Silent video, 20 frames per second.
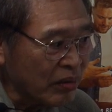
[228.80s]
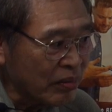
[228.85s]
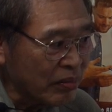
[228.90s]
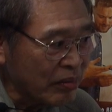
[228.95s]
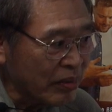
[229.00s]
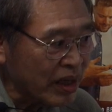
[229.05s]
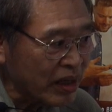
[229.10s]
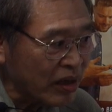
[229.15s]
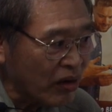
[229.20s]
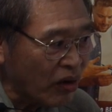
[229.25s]

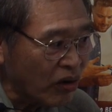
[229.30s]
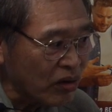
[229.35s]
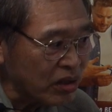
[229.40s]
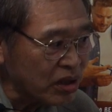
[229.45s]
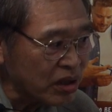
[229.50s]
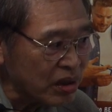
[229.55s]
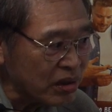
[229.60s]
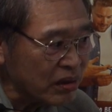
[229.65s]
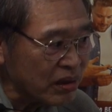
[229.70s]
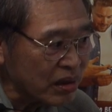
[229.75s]
may
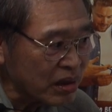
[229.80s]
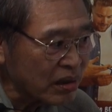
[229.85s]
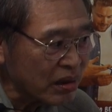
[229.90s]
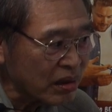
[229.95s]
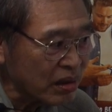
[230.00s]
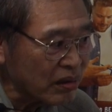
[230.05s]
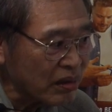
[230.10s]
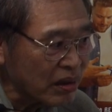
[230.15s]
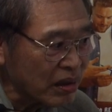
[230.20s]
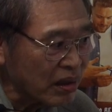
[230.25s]
cause
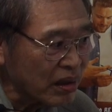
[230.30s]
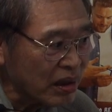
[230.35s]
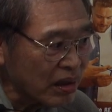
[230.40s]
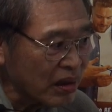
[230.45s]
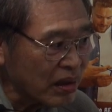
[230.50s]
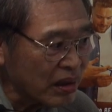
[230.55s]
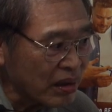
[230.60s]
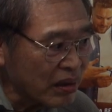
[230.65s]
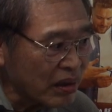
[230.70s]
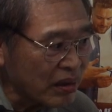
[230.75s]

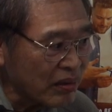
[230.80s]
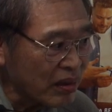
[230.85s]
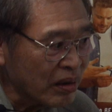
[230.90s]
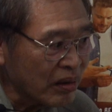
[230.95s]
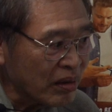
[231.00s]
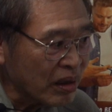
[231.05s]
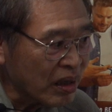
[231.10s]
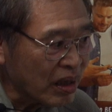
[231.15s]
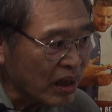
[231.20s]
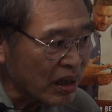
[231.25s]

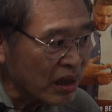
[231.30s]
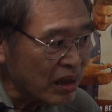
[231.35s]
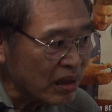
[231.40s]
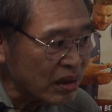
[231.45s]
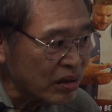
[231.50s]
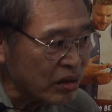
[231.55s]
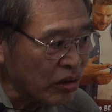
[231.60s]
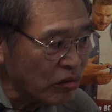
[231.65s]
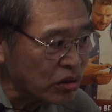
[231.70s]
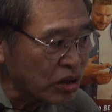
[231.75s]
a
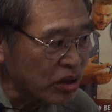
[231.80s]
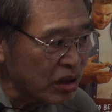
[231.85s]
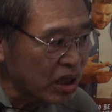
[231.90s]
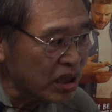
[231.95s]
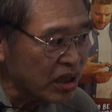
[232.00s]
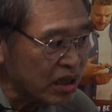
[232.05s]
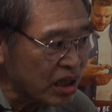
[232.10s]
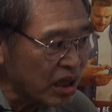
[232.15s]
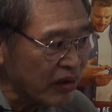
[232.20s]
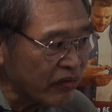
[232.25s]

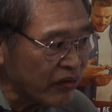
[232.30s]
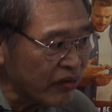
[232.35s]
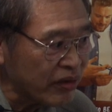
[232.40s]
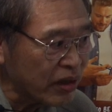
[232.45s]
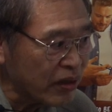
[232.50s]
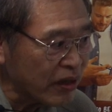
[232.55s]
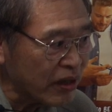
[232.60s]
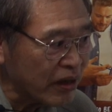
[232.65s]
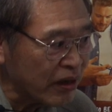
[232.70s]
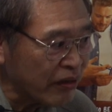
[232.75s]
totally
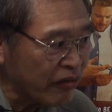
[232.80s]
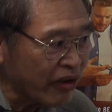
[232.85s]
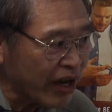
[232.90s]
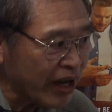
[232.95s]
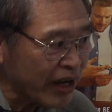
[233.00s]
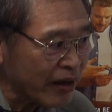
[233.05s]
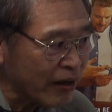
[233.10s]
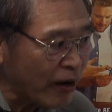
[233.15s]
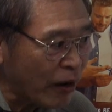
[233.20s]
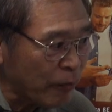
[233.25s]
different
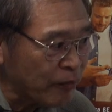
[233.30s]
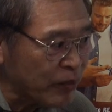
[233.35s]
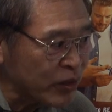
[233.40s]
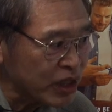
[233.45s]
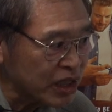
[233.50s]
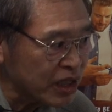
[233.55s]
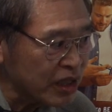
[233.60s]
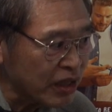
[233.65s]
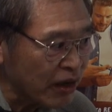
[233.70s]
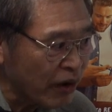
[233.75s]
effect,
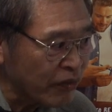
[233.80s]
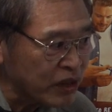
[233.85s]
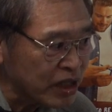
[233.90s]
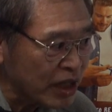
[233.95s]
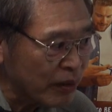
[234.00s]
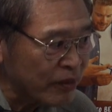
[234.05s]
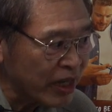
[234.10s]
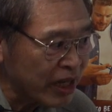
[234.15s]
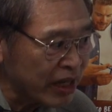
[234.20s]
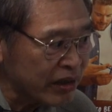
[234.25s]
opposite of
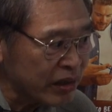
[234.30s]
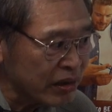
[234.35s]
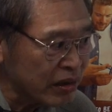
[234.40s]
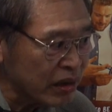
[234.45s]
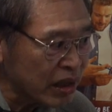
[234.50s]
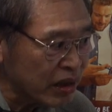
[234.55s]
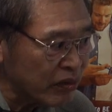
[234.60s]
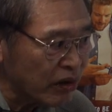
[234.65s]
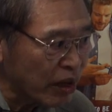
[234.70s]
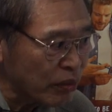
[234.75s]

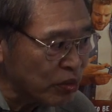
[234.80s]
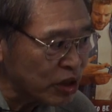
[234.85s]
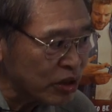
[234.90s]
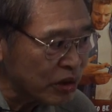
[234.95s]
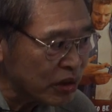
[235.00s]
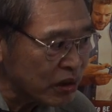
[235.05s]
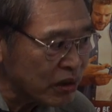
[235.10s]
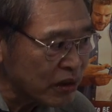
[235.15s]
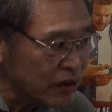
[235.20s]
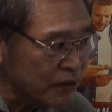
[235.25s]
subaerial
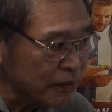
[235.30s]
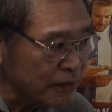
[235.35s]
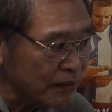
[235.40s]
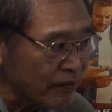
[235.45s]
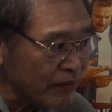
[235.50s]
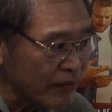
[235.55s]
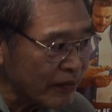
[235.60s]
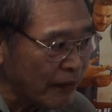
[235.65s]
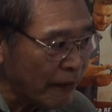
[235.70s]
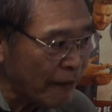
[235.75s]
eruptions.
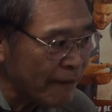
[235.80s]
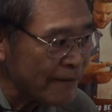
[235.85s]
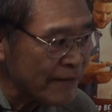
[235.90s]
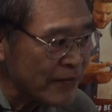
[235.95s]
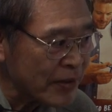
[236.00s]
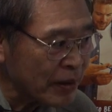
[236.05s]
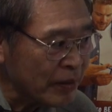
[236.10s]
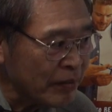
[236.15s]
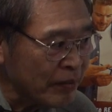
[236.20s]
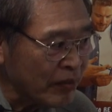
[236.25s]

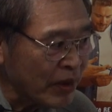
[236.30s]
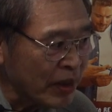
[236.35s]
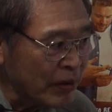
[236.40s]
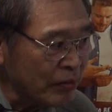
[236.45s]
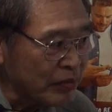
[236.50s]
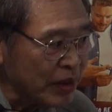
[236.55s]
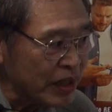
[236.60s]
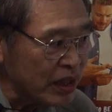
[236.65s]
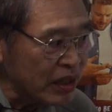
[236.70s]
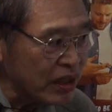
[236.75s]

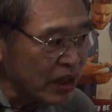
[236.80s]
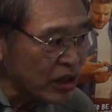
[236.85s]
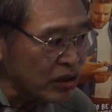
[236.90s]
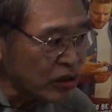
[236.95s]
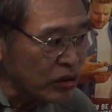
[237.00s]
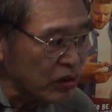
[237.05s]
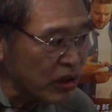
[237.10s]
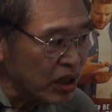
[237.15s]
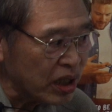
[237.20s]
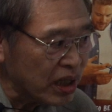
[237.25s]
But
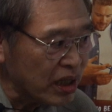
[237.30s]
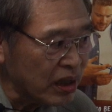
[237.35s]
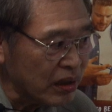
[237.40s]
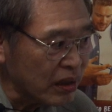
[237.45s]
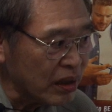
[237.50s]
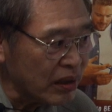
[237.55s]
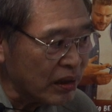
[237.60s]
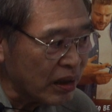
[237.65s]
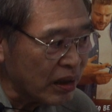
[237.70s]
initially,